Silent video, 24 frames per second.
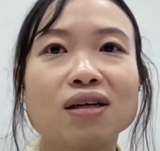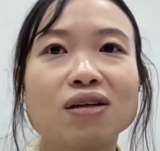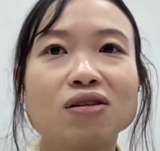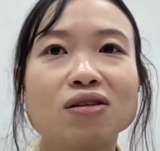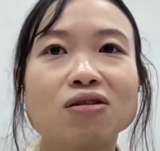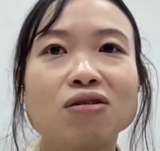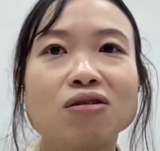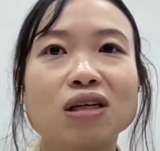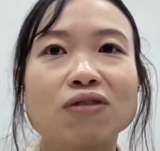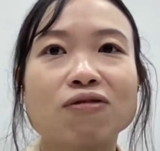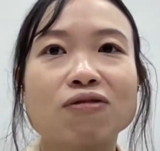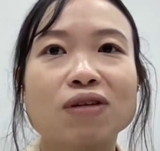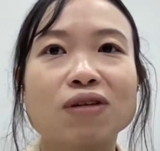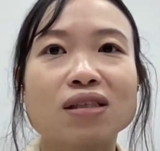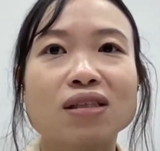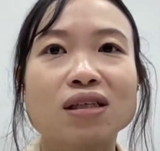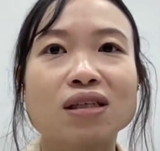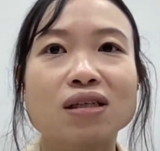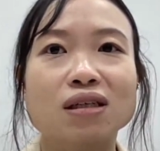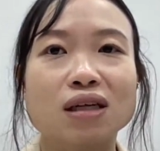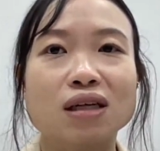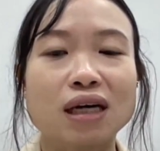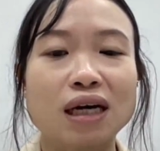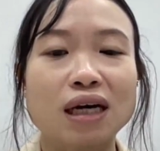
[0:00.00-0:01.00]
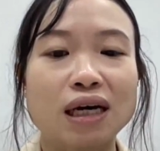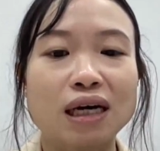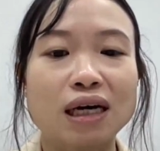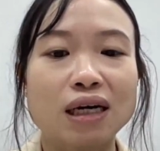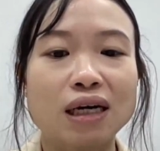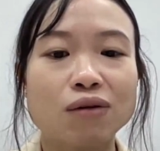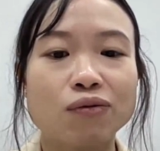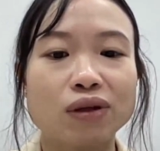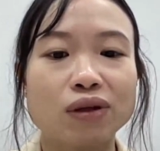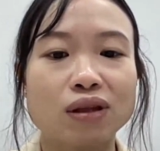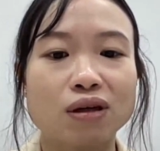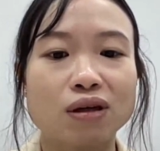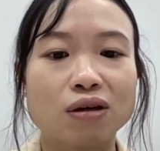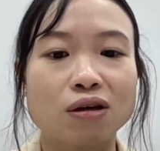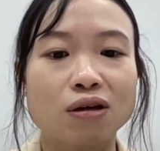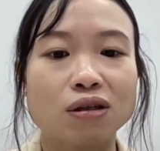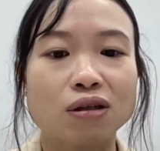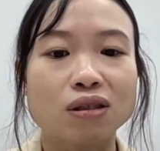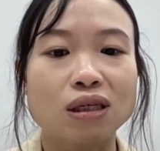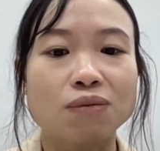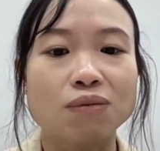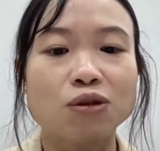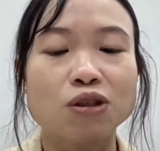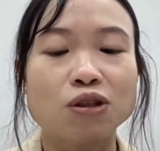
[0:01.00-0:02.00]
So if, let's say, a car with the
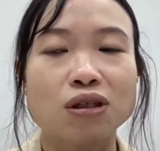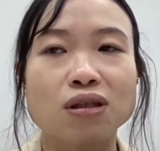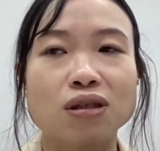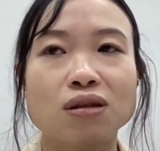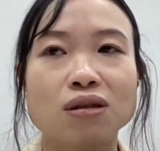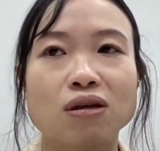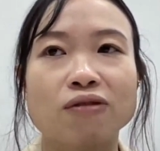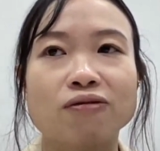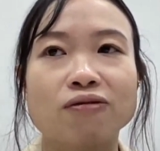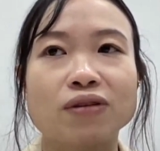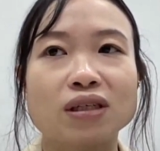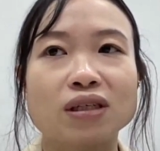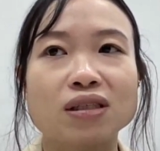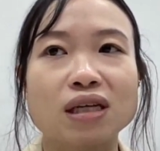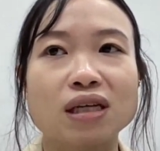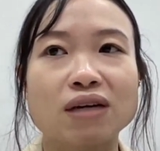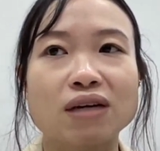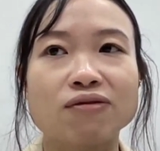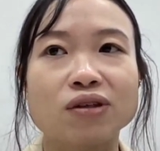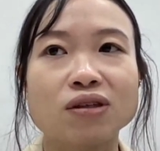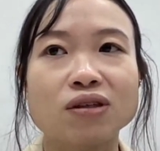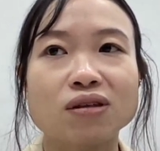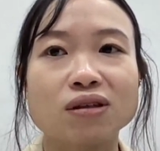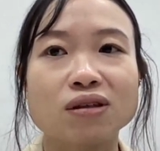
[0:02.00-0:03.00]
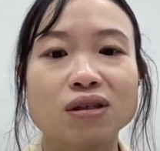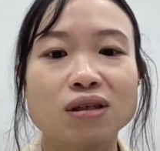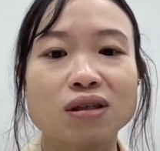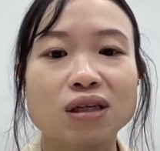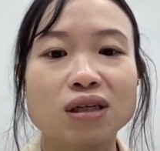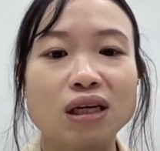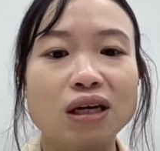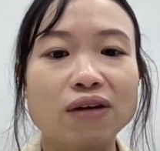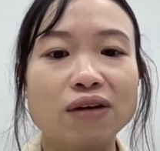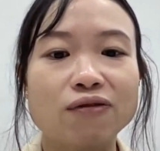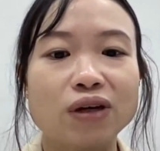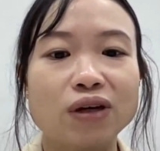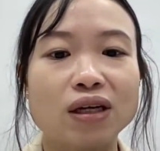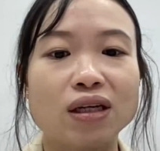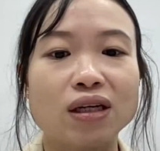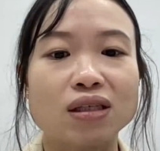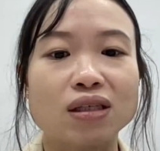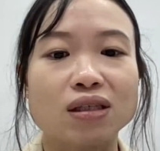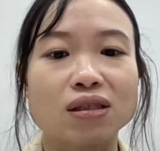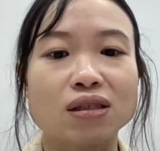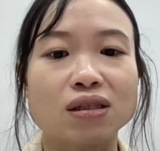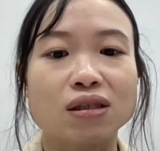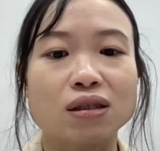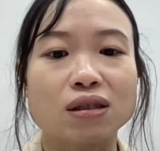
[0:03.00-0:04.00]
consumption of this level, if it
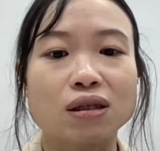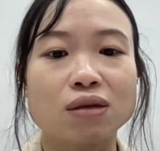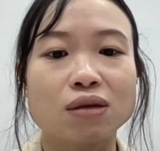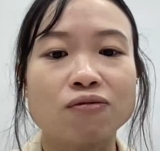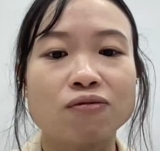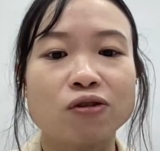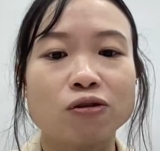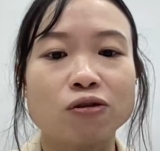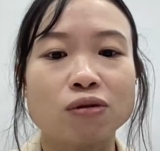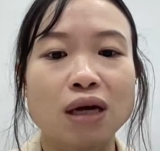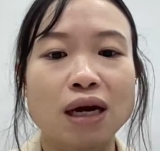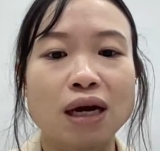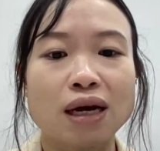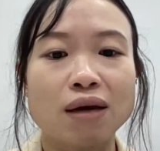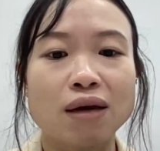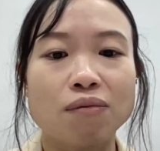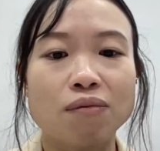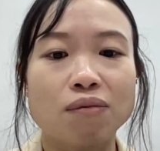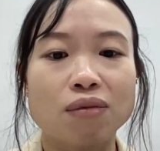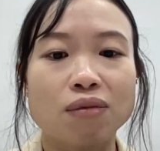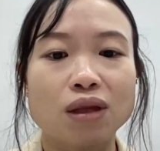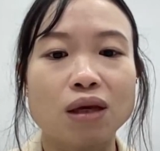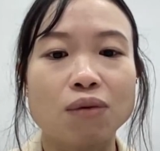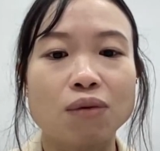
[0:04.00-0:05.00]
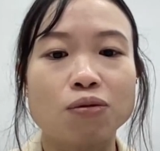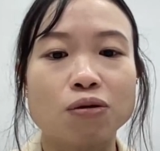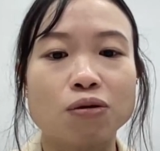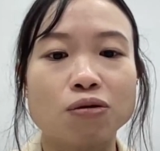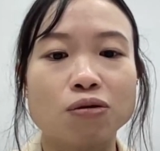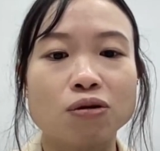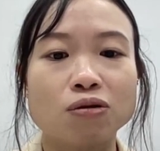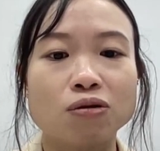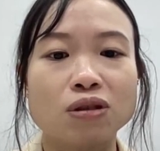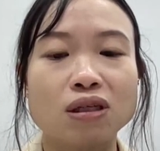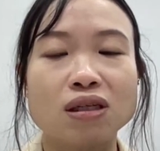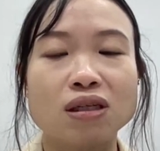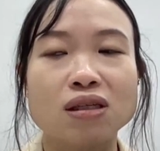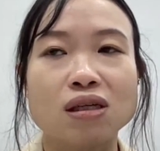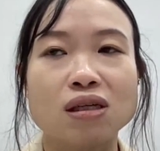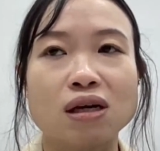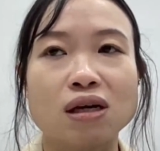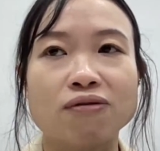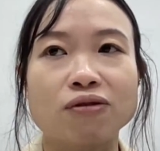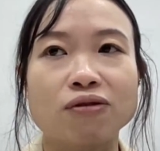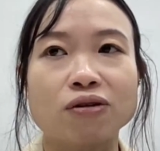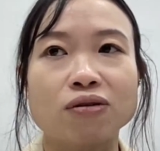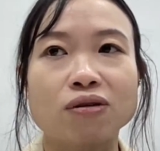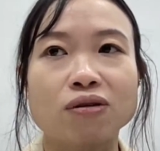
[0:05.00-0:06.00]
is a certain fuel type, it produces this
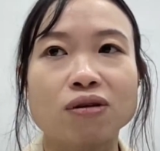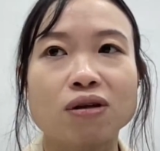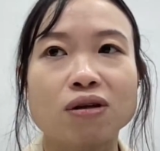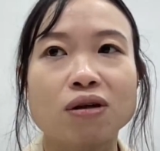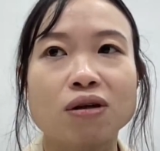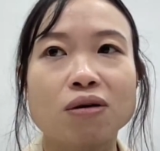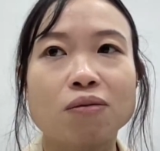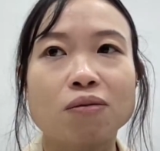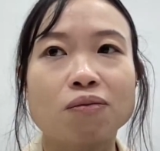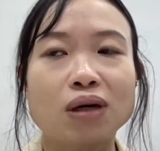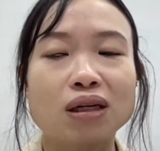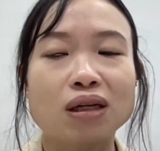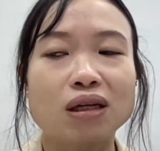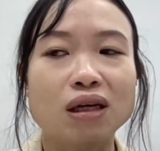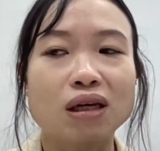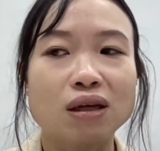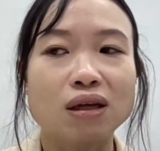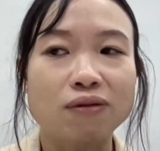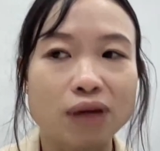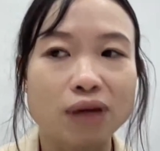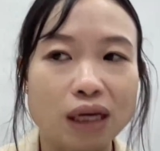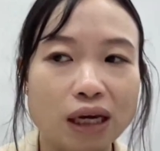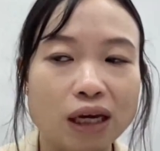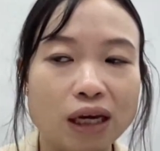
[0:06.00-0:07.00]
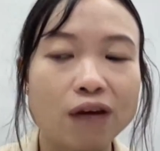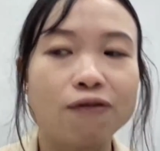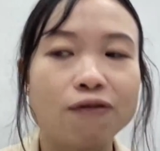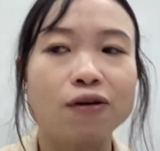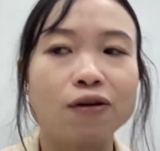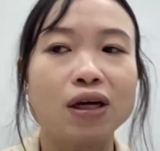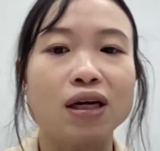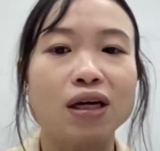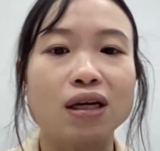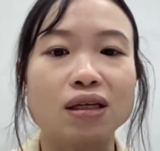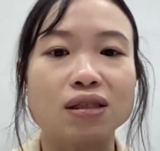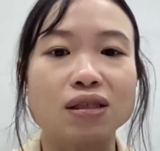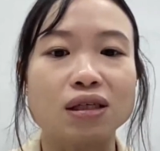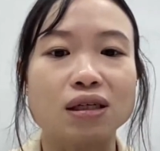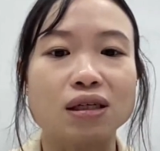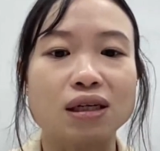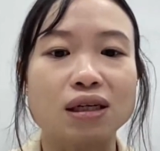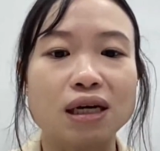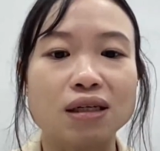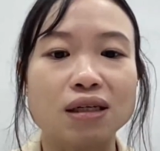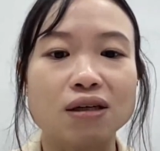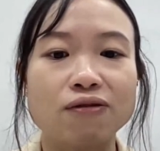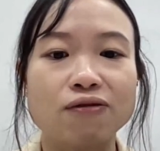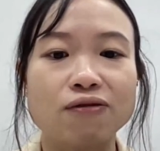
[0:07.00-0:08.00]
level. But if it is
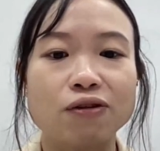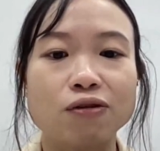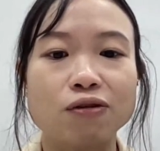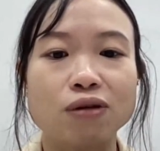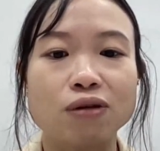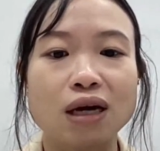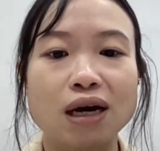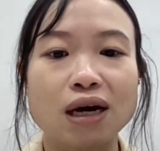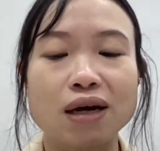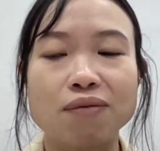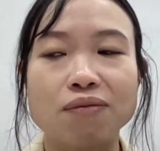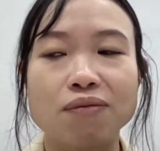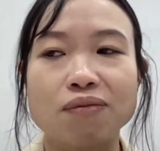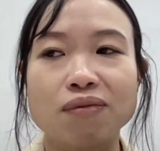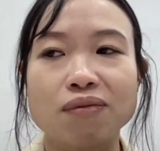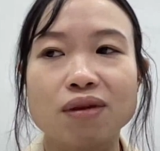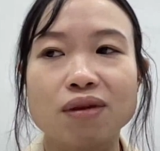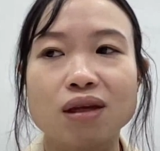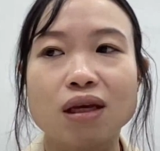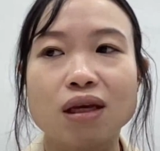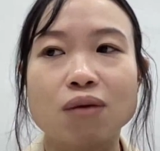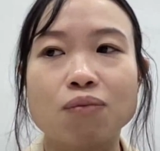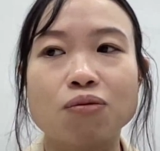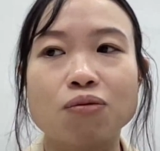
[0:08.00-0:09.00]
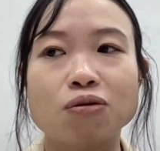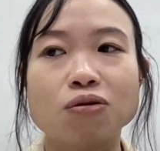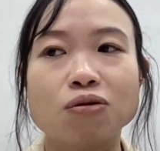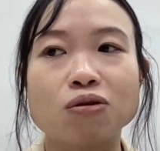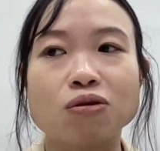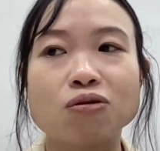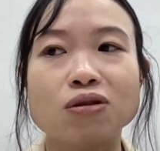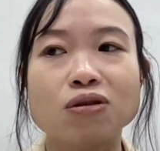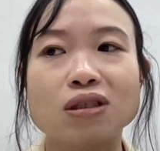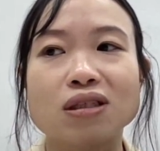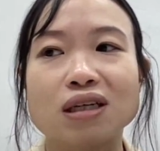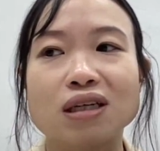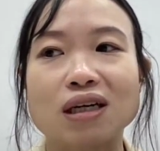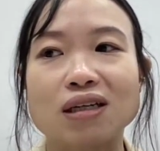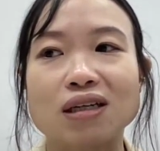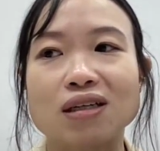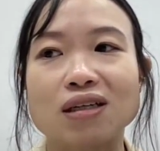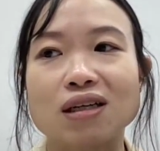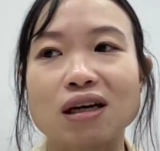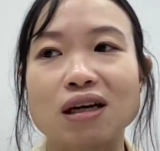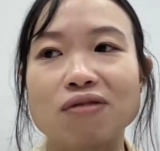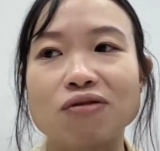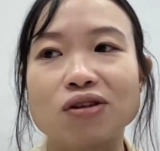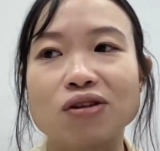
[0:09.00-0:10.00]
another fuel type, it produces
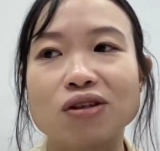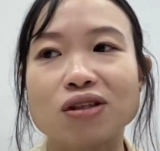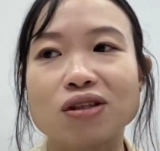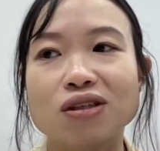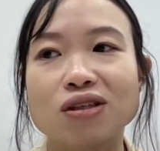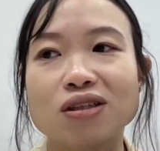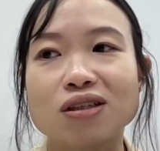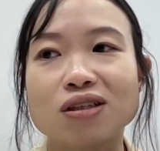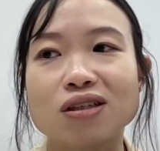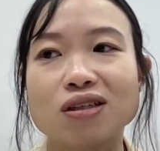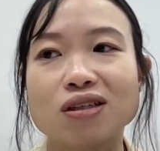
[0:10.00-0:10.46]
another level